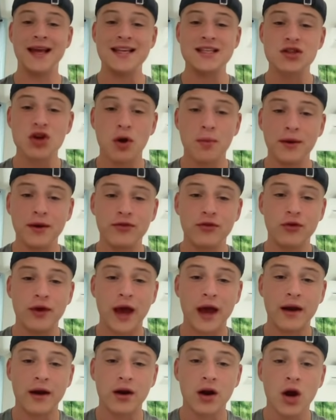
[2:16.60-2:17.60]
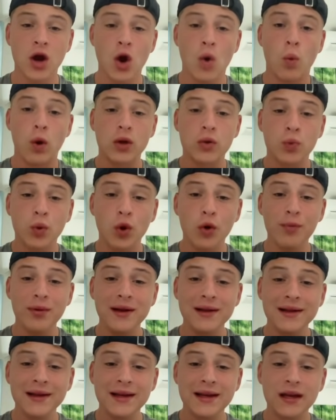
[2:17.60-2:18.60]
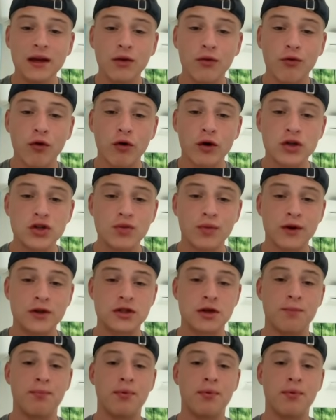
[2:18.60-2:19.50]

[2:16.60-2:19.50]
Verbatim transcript: is coming together what will be leading of course towards a